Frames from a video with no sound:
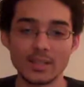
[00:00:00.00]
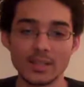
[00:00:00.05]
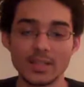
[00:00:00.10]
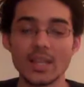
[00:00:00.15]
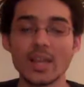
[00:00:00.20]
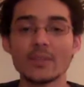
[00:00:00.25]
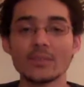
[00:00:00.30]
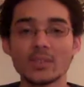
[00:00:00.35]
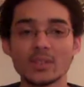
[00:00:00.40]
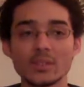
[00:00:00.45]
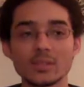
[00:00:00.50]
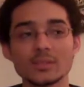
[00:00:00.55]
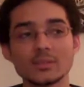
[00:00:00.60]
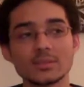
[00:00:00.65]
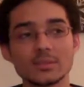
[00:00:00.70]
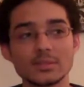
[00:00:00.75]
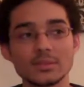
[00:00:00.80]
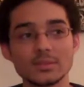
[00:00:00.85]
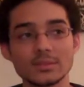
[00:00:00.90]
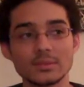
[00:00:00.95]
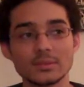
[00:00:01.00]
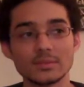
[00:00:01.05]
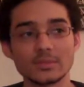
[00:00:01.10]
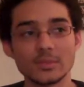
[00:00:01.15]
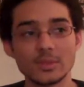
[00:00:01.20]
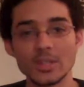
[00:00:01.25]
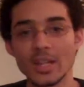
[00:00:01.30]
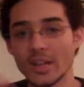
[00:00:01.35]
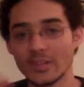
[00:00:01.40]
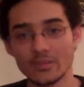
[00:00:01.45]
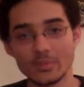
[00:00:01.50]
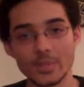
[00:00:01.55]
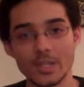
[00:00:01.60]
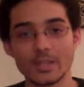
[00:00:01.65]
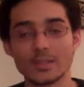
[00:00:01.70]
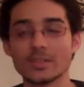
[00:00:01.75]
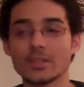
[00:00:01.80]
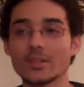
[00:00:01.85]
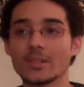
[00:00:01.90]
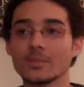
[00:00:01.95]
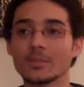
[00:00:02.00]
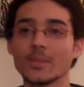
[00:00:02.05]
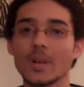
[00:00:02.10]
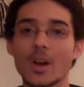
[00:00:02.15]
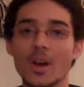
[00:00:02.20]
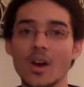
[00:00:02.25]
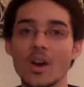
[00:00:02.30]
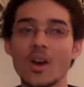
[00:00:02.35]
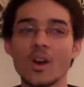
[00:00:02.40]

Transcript: level, for lack of a better term,